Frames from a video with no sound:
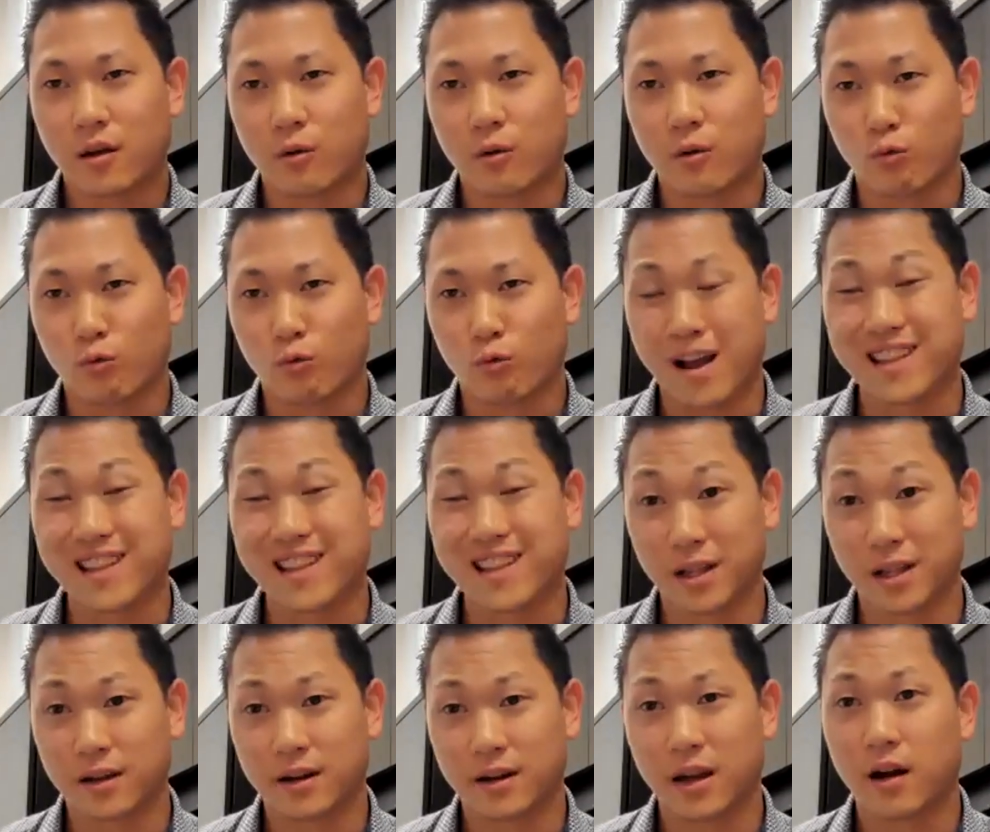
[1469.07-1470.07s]

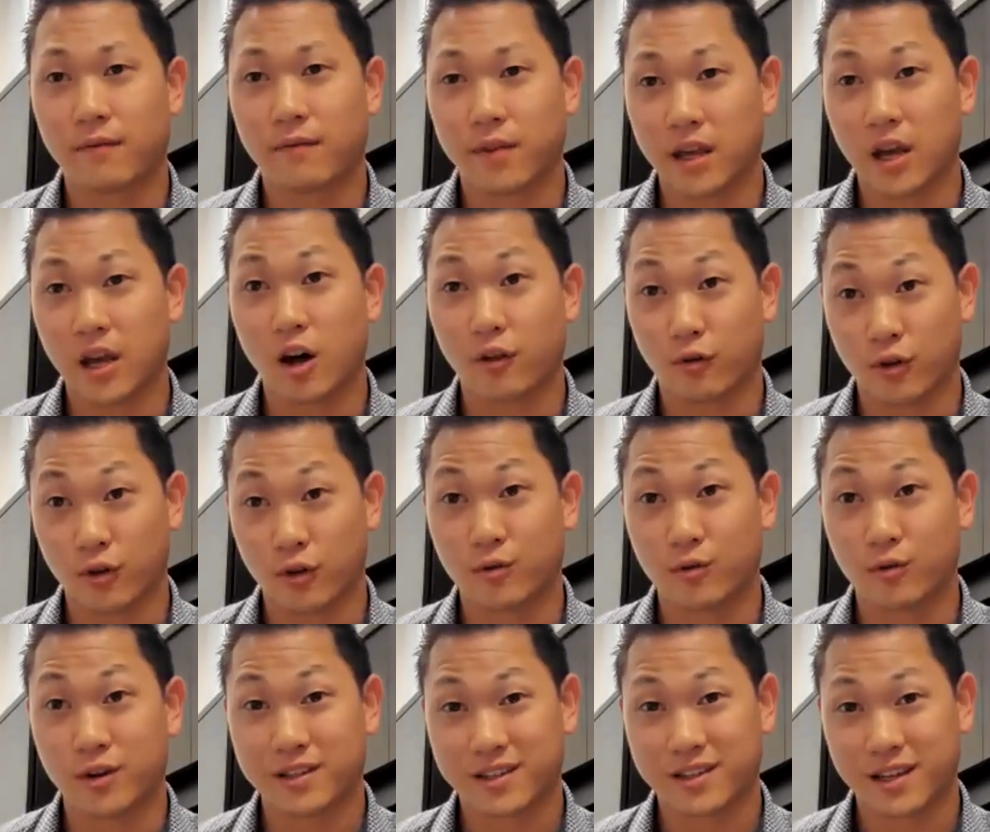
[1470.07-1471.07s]
rentability of the other
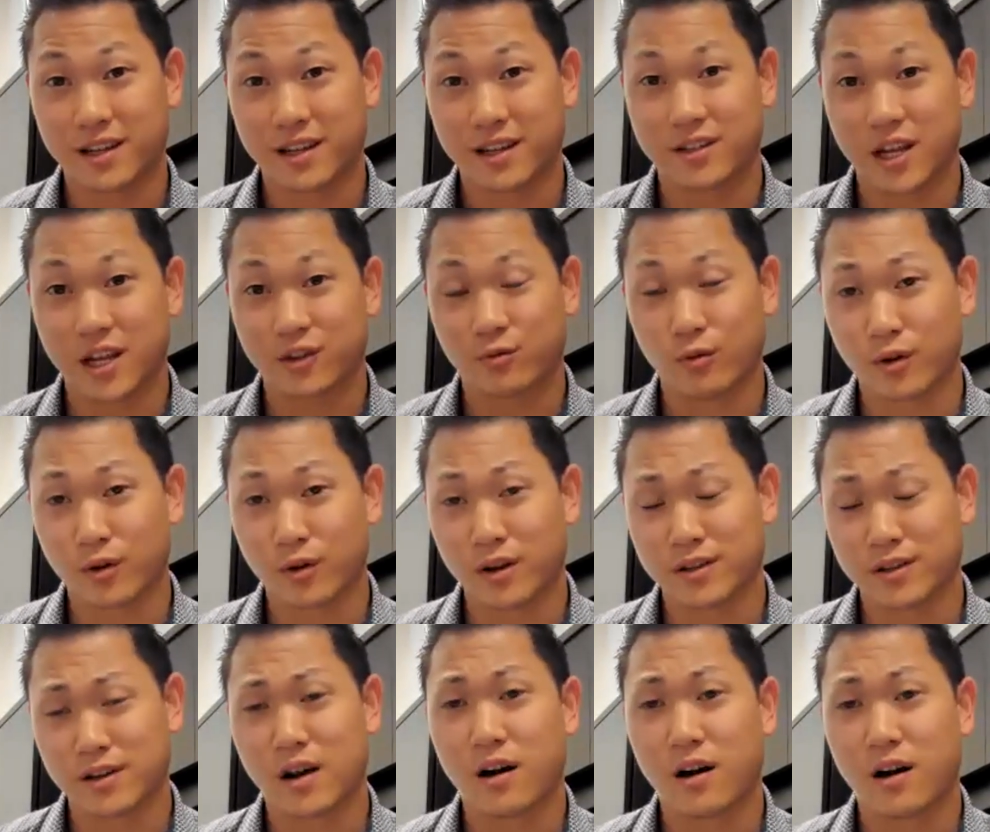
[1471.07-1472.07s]
units, the accessory
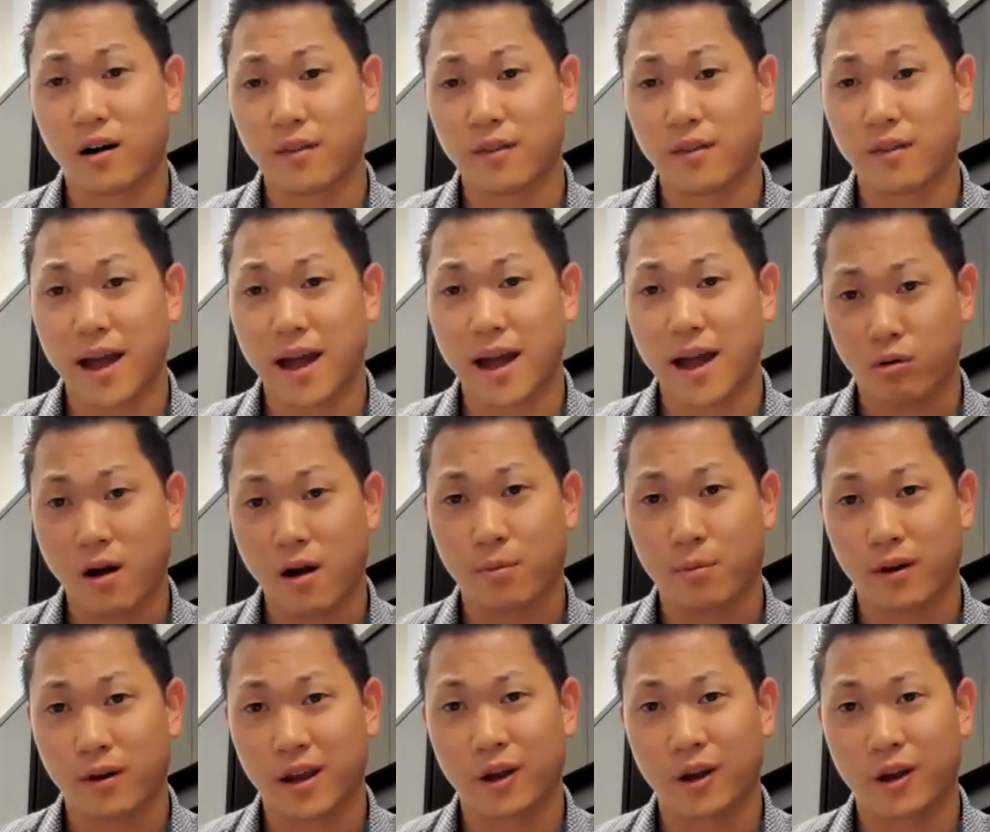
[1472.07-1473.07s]
units on that property,